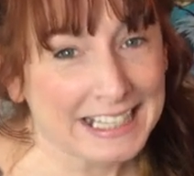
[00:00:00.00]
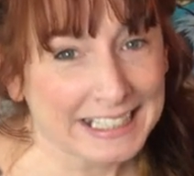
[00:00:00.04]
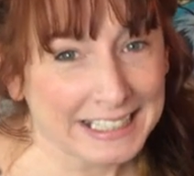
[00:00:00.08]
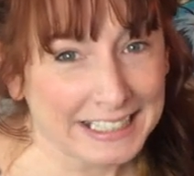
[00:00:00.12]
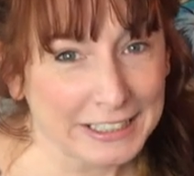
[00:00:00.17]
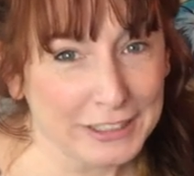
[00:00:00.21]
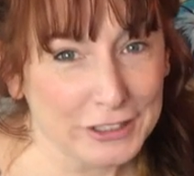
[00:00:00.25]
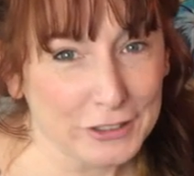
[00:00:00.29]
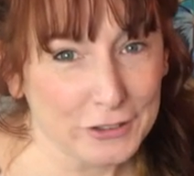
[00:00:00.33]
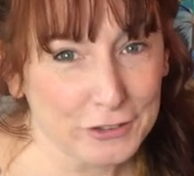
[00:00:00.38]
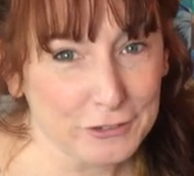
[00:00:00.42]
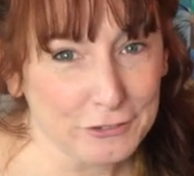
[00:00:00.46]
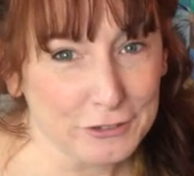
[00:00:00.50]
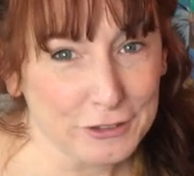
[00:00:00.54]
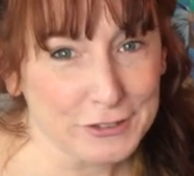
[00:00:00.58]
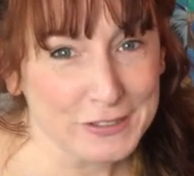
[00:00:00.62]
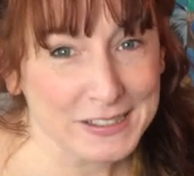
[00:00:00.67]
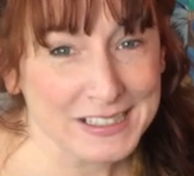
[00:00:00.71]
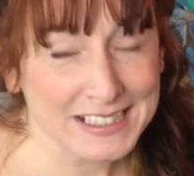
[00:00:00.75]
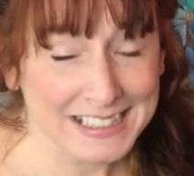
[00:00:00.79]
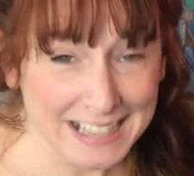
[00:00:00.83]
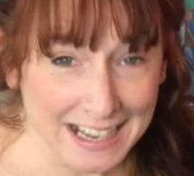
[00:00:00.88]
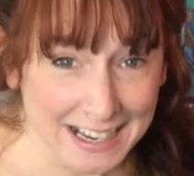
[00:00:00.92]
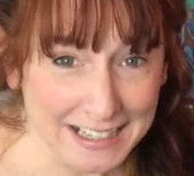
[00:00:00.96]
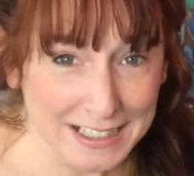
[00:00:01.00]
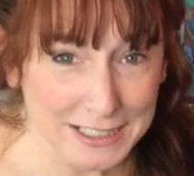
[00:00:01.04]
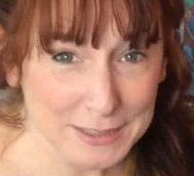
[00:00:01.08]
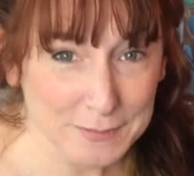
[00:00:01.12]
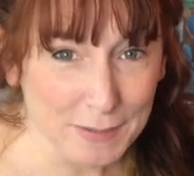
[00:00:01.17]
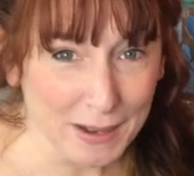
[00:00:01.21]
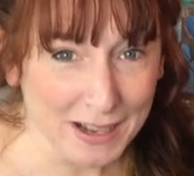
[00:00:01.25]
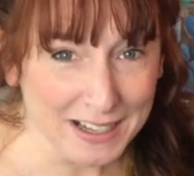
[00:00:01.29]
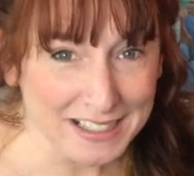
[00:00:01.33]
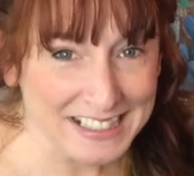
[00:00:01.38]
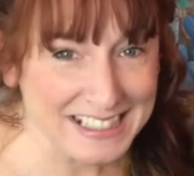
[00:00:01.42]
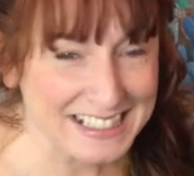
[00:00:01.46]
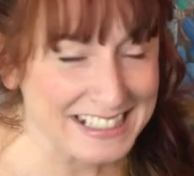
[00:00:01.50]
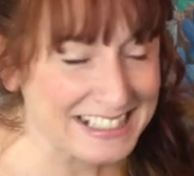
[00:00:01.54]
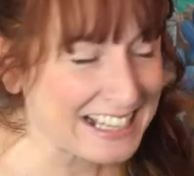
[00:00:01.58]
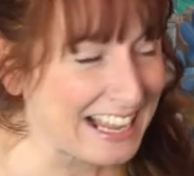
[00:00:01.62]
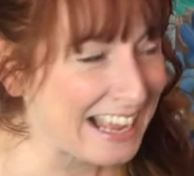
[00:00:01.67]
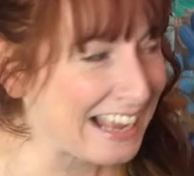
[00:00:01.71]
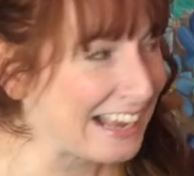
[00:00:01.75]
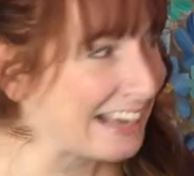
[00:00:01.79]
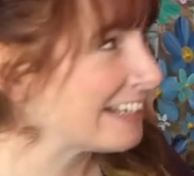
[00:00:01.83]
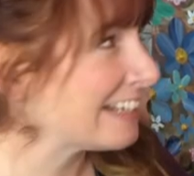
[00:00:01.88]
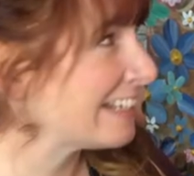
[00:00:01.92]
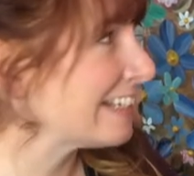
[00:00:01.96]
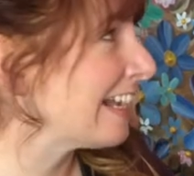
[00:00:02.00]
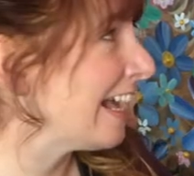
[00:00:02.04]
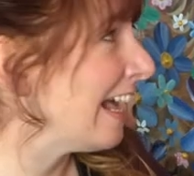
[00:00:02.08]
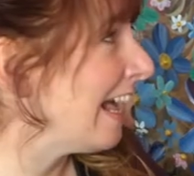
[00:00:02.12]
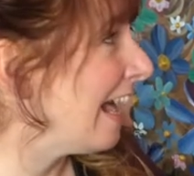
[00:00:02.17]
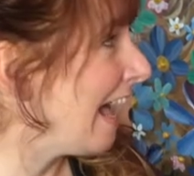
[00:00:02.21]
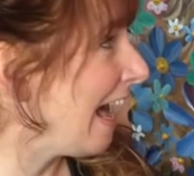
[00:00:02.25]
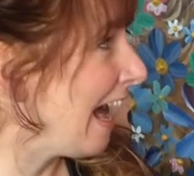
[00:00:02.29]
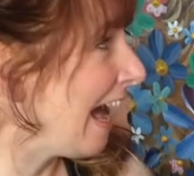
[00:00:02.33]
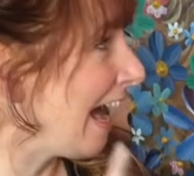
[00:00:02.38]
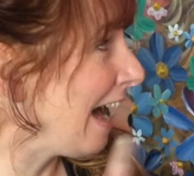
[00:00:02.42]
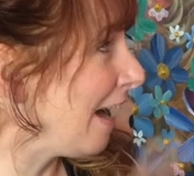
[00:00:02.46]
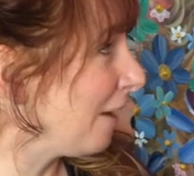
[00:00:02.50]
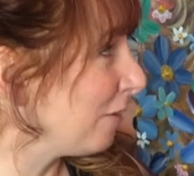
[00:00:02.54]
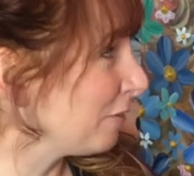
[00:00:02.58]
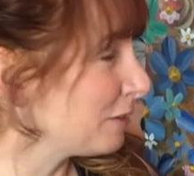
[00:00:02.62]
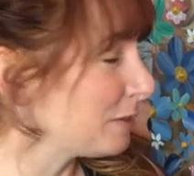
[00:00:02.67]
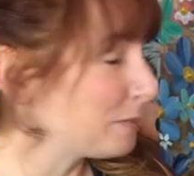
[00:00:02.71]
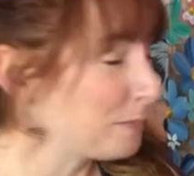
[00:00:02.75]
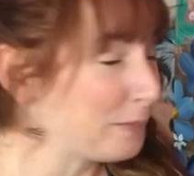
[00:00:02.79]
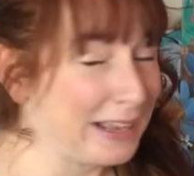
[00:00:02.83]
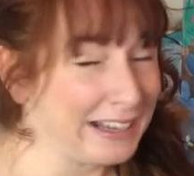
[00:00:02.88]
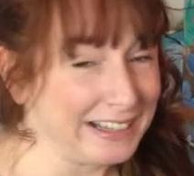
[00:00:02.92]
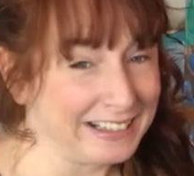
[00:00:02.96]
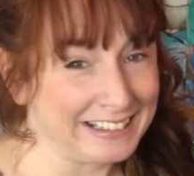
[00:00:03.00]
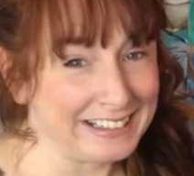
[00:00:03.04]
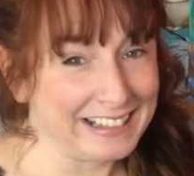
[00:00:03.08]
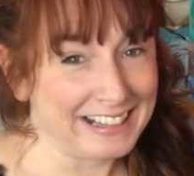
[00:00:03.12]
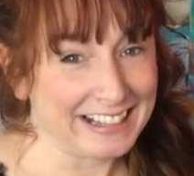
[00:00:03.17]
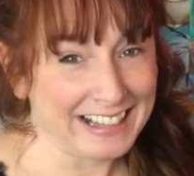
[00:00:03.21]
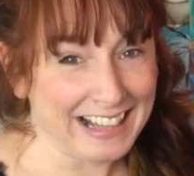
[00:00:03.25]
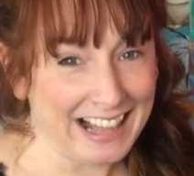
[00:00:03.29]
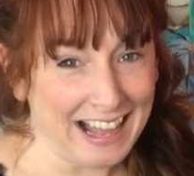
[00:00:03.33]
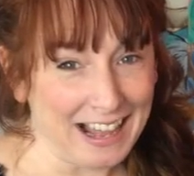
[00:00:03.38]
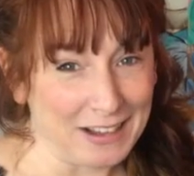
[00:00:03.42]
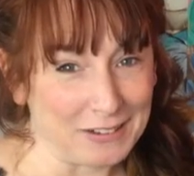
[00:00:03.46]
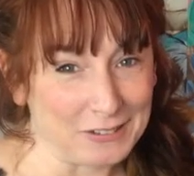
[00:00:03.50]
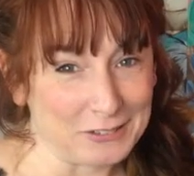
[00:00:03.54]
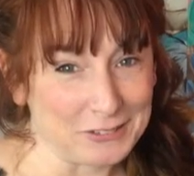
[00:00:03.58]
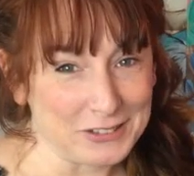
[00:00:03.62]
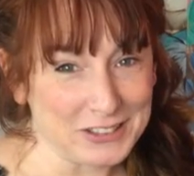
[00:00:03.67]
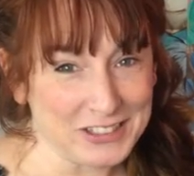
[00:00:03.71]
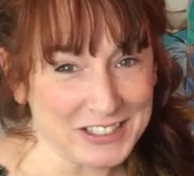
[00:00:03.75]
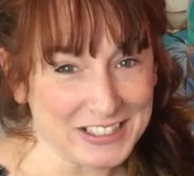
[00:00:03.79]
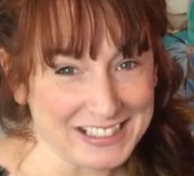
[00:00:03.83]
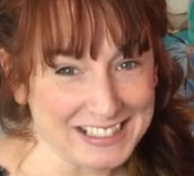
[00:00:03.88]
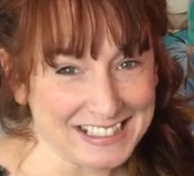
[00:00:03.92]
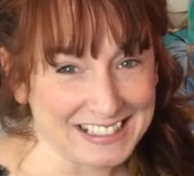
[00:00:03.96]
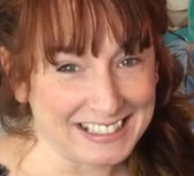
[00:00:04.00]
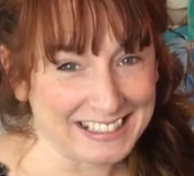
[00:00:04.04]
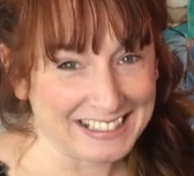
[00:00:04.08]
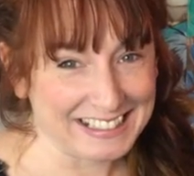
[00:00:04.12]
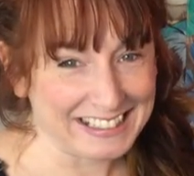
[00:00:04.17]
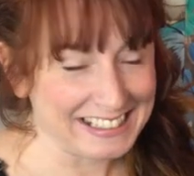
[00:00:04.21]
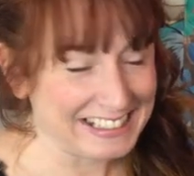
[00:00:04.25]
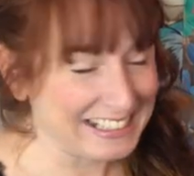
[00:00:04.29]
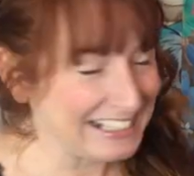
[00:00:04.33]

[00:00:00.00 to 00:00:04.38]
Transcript: taking you through stage by stage how to paint a cow just like